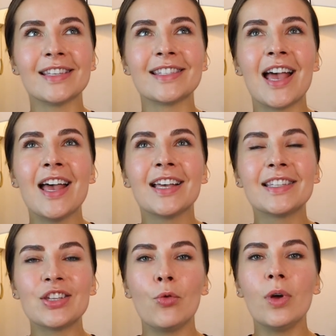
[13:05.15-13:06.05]
is
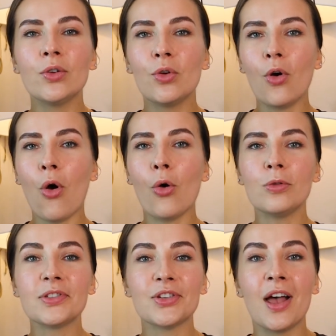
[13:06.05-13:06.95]
someone who
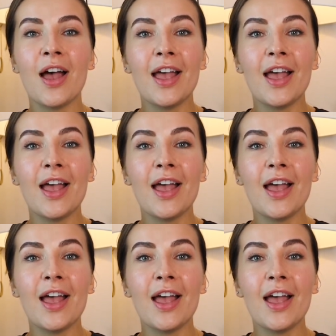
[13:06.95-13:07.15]
holds